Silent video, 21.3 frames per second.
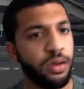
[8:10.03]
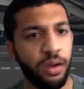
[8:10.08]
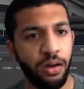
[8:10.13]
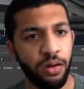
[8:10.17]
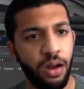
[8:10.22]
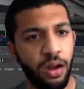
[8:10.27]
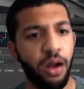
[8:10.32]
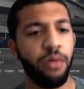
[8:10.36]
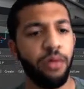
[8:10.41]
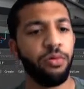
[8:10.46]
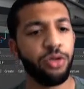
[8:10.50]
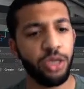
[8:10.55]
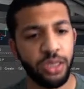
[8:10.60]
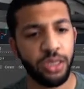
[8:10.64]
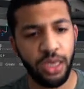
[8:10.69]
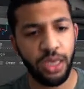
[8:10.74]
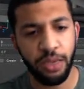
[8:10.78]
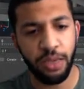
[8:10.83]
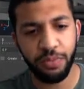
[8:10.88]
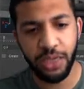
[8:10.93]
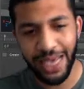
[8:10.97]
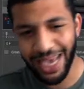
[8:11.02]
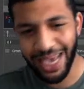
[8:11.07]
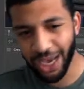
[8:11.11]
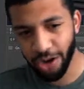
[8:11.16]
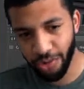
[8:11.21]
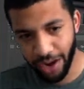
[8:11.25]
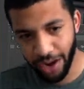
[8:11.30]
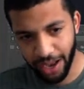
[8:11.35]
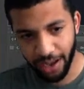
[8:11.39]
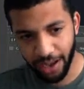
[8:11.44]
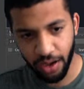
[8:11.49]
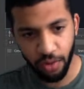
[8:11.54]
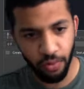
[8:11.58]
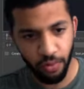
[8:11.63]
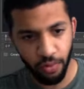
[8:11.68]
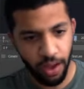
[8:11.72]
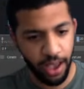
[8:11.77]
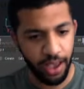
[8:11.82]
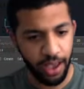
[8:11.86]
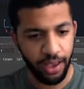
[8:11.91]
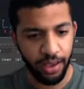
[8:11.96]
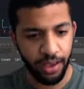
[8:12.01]
All right, we'll just keep tinkering
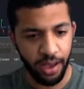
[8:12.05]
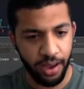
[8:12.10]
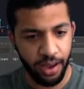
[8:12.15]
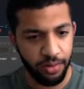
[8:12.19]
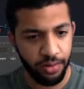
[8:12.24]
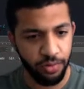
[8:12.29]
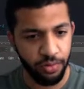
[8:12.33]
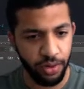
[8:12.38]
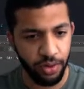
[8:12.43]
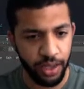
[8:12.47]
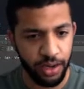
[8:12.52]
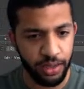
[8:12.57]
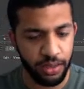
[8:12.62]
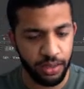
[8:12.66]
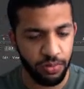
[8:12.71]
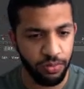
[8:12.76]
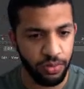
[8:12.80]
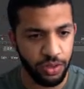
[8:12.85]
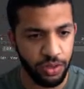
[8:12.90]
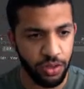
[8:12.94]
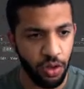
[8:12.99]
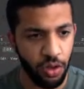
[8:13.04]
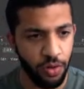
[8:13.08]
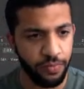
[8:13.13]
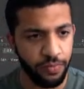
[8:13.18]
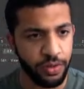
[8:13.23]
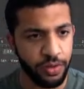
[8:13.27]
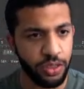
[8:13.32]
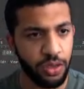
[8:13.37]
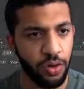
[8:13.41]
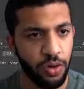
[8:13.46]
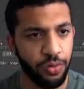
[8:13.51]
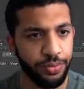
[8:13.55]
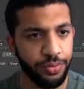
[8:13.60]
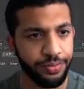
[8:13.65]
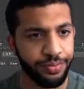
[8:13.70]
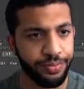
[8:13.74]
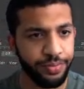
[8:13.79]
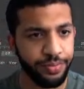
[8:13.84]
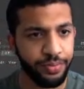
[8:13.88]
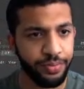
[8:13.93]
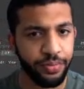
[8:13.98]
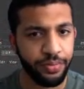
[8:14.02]
away, and we'll get it resolved. So
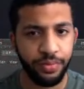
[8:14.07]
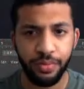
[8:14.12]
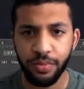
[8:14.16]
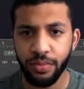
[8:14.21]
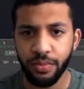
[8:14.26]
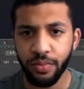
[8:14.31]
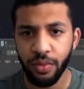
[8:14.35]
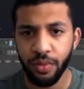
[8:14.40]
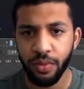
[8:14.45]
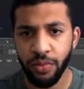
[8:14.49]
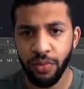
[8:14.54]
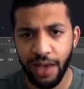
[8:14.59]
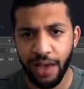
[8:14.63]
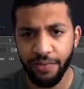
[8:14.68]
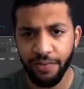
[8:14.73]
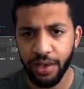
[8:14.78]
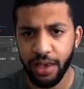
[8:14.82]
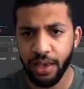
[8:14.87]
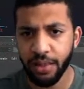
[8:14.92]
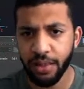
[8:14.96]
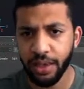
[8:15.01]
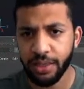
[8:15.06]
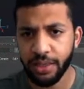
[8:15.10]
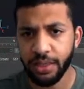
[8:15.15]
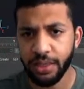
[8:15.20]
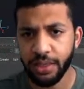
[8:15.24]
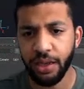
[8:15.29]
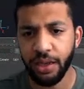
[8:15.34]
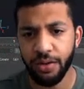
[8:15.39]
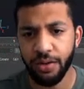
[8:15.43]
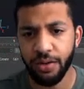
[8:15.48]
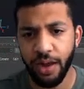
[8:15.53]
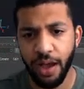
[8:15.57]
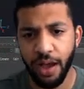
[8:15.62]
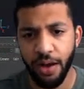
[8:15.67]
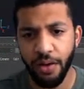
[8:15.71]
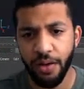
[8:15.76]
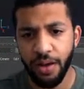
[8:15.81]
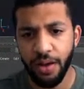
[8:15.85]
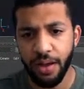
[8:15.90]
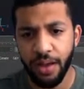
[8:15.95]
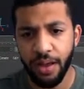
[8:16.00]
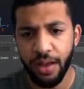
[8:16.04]
we have a helix in here now,
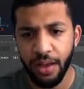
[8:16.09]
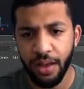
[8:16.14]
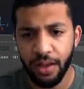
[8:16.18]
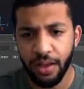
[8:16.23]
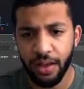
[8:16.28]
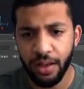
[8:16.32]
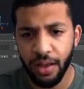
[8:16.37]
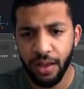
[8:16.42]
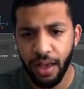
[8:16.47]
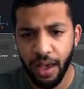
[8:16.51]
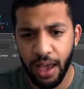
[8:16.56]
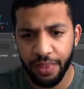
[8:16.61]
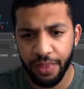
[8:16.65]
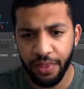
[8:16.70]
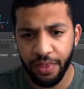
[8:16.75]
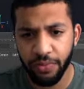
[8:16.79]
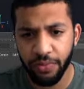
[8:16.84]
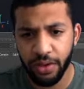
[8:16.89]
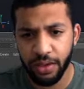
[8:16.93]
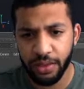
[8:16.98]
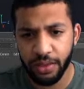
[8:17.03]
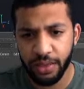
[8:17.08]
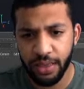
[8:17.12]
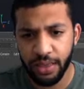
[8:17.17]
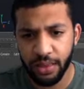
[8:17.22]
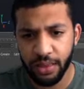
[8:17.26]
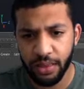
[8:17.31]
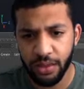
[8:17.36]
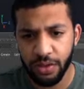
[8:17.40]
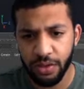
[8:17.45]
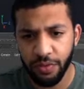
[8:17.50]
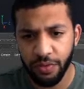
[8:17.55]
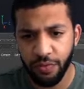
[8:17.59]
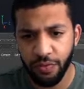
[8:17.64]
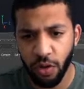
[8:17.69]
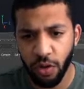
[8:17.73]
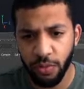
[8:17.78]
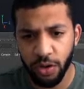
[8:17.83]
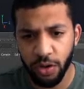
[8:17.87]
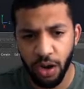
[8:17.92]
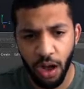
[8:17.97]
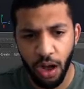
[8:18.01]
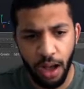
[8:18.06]
and I think we need to set the
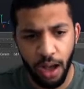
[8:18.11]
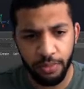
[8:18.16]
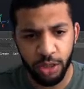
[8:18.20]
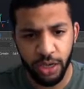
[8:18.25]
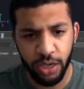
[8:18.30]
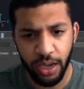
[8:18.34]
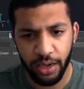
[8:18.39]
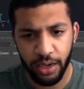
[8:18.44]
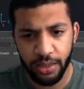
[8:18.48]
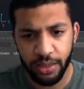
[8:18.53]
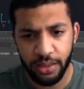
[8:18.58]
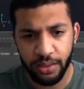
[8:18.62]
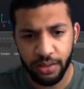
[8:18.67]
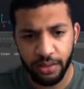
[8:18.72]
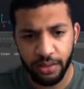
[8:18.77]
deformer to object.